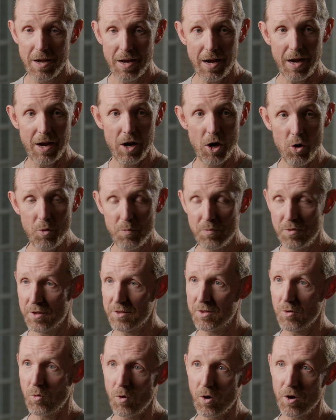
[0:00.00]
I hope that
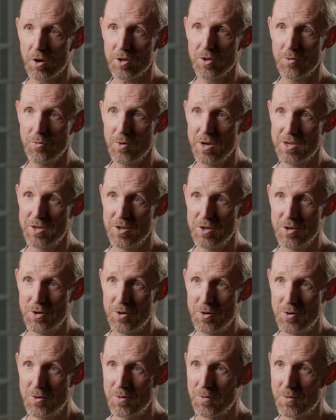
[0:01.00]
the work that we
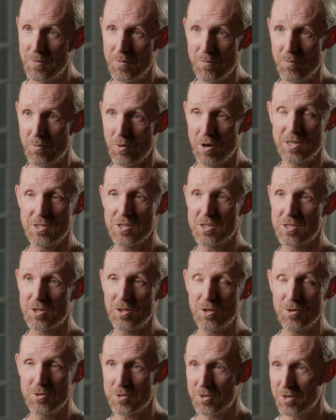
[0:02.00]
do brings us
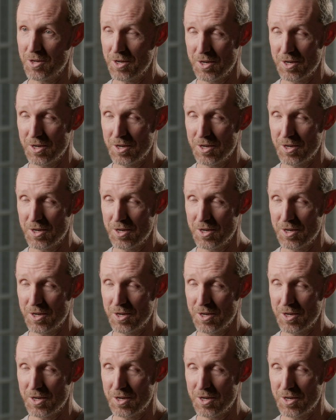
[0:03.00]
closer to